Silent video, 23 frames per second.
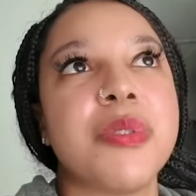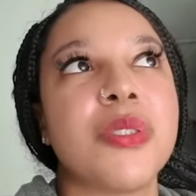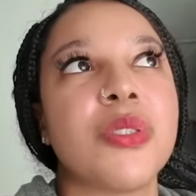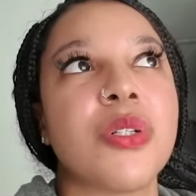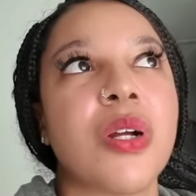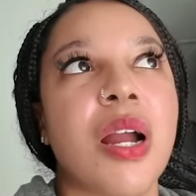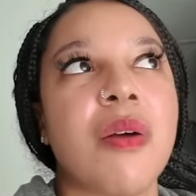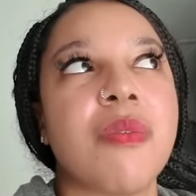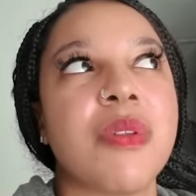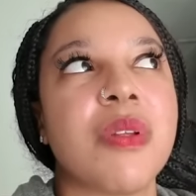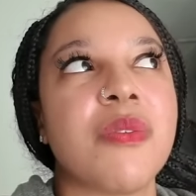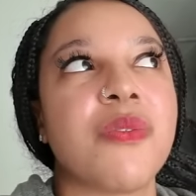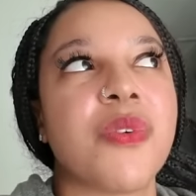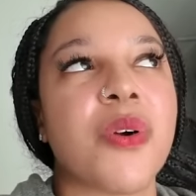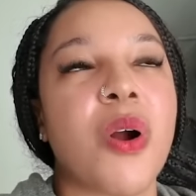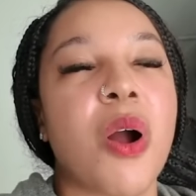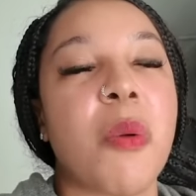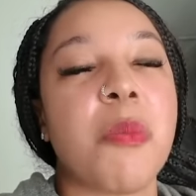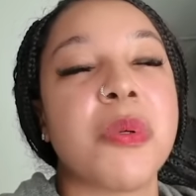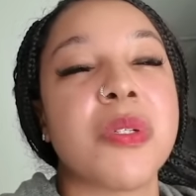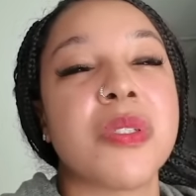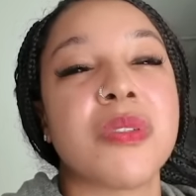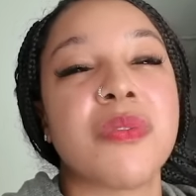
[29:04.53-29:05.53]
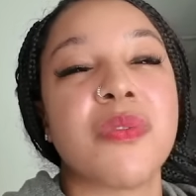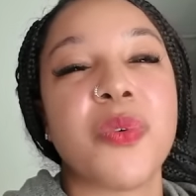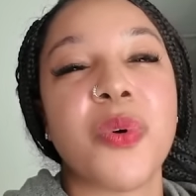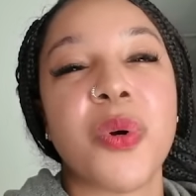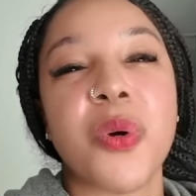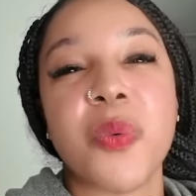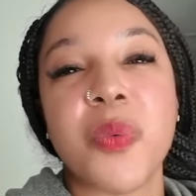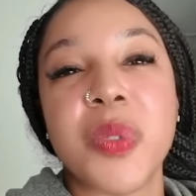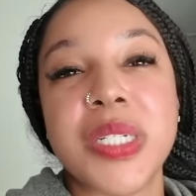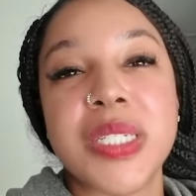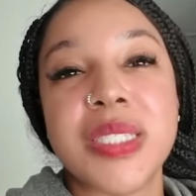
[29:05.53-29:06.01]
been traveling for almost
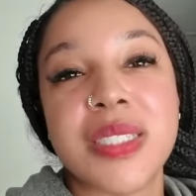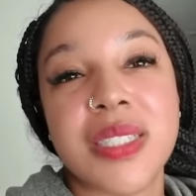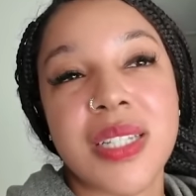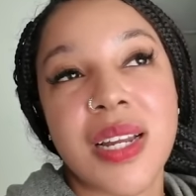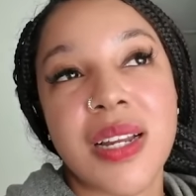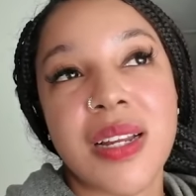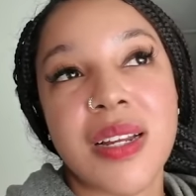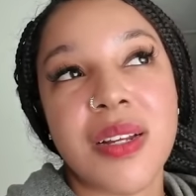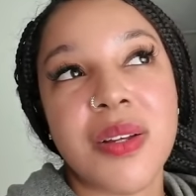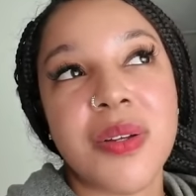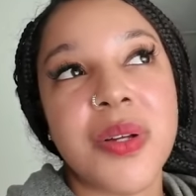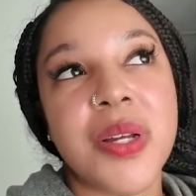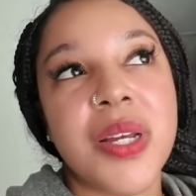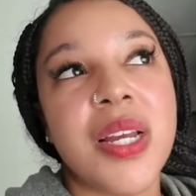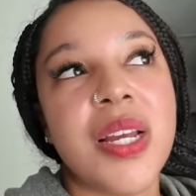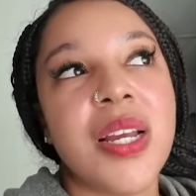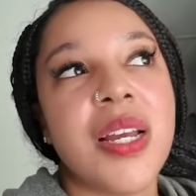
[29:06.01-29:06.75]
4 weeks now.